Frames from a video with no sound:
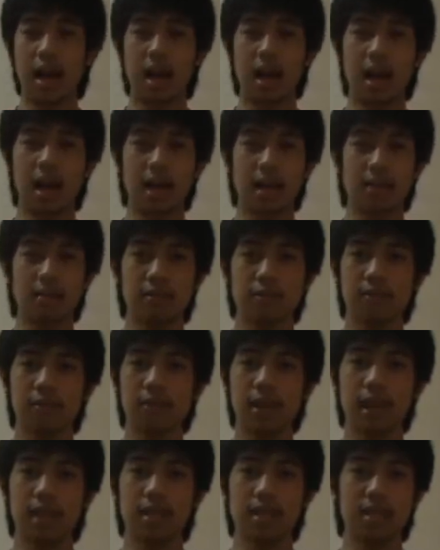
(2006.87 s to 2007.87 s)
I
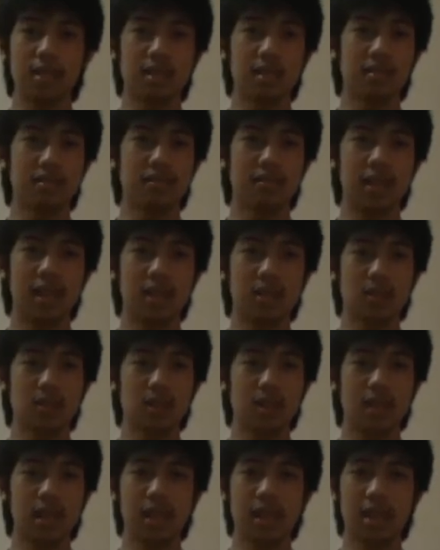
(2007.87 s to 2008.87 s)
finally
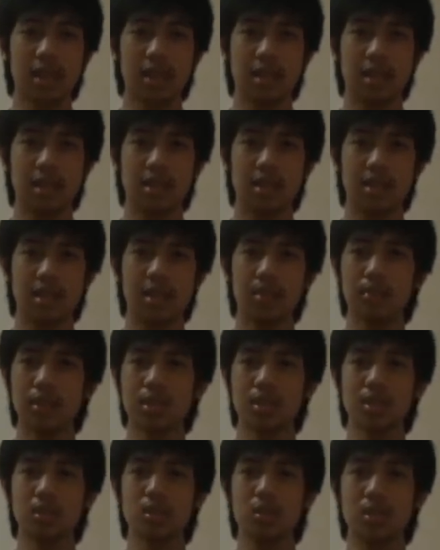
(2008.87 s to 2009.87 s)
found a HEMA
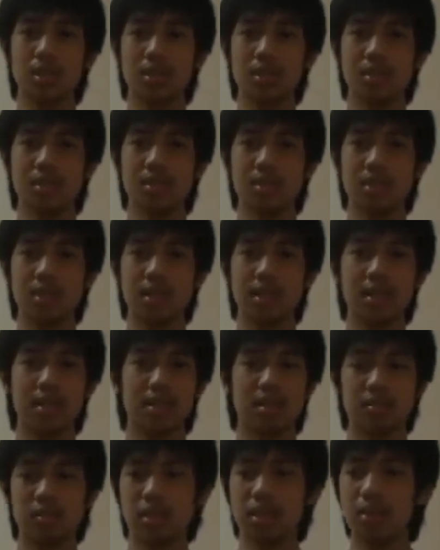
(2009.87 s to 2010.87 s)
school here in
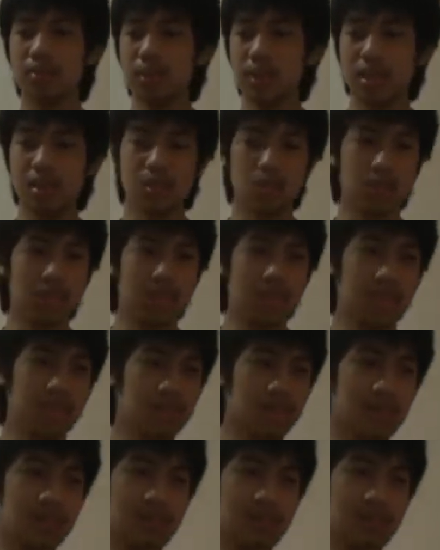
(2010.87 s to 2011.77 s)
the Philippines, which